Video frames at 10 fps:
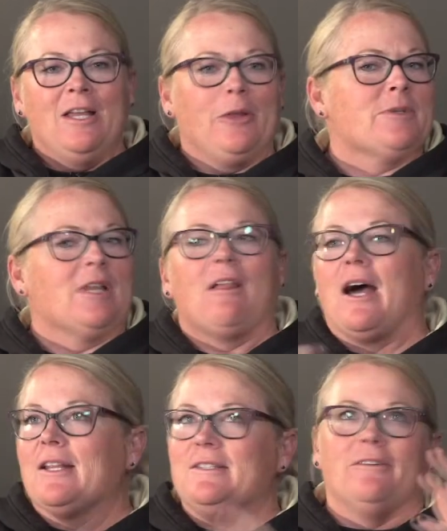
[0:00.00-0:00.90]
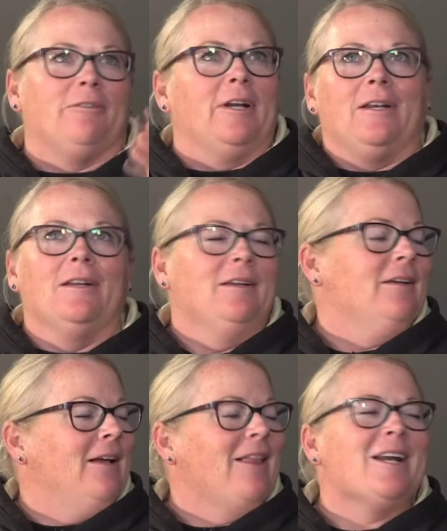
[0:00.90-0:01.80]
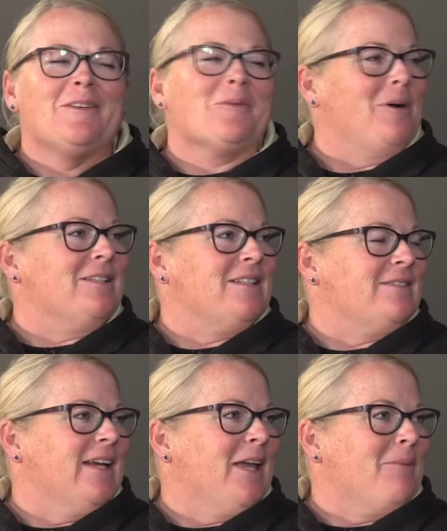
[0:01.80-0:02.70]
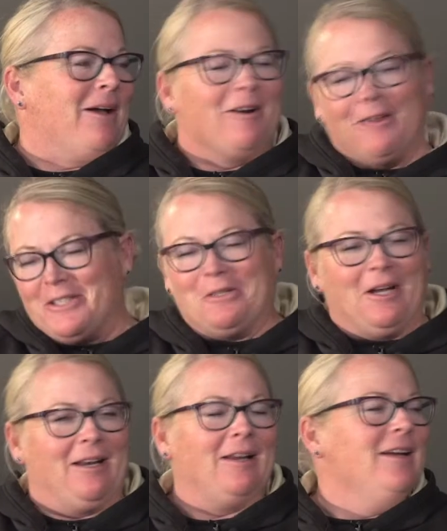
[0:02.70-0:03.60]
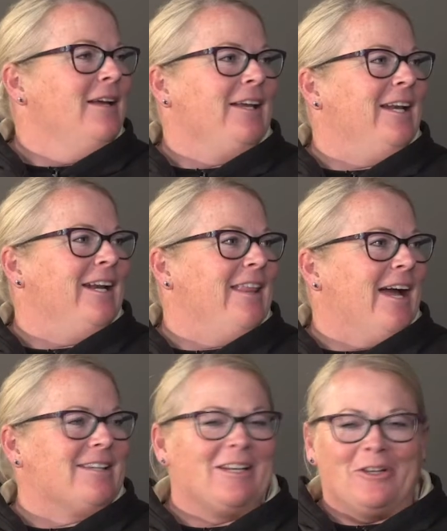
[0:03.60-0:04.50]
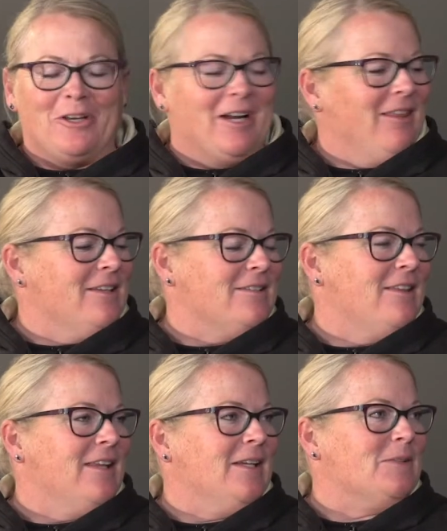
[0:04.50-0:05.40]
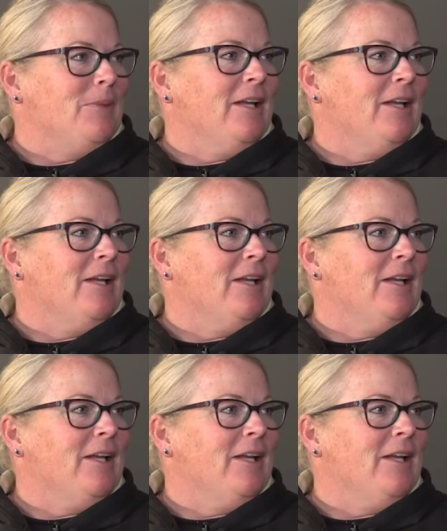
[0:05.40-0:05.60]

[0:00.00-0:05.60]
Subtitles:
There was a lot of different positives that came out, and I'll let you kind of get into that because I know you got a list of things.